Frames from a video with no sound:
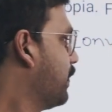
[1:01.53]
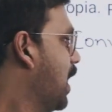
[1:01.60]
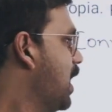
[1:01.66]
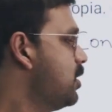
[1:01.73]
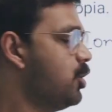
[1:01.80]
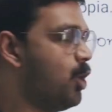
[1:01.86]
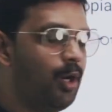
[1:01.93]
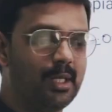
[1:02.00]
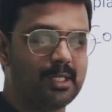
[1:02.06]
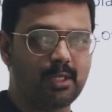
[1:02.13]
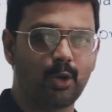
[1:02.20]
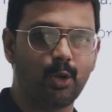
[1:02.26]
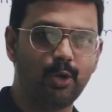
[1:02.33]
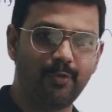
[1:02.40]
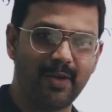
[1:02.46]
H0 is
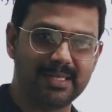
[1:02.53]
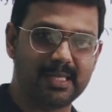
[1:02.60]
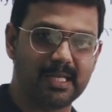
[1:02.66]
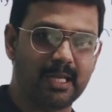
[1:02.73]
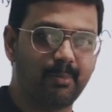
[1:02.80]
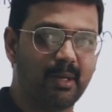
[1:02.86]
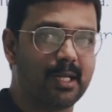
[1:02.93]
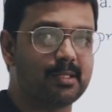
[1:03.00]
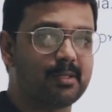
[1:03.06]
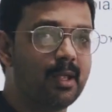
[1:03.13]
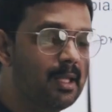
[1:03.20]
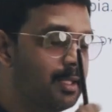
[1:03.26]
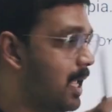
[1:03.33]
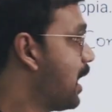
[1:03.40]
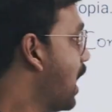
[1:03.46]
equal to 5
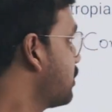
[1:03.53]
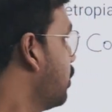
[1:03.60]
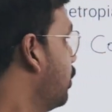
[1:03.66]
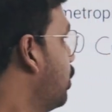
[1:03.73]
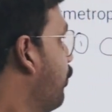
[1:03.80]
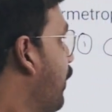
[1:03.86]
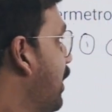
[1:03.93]
cm. They are asking you to